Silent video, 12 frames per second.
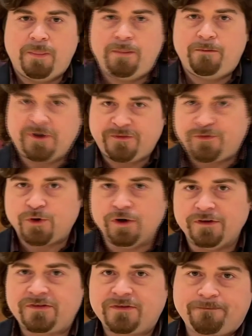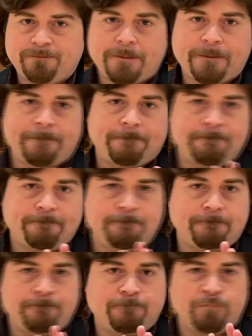But first,
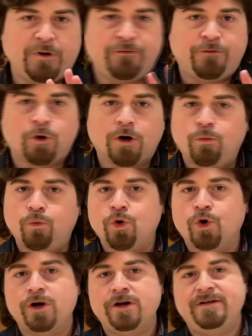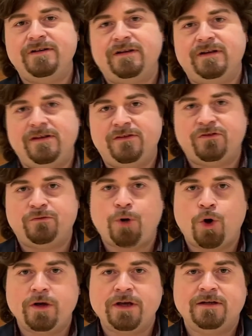before a word is
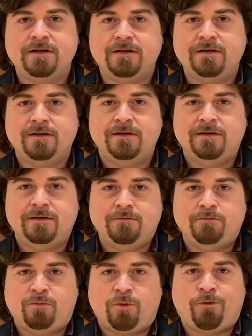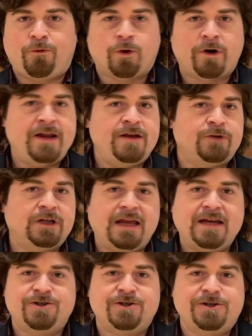spoken, before any
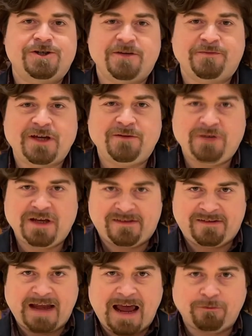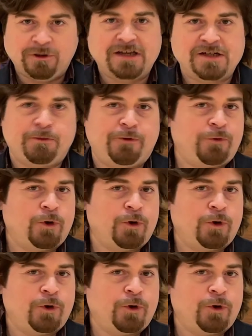relationship can be established, before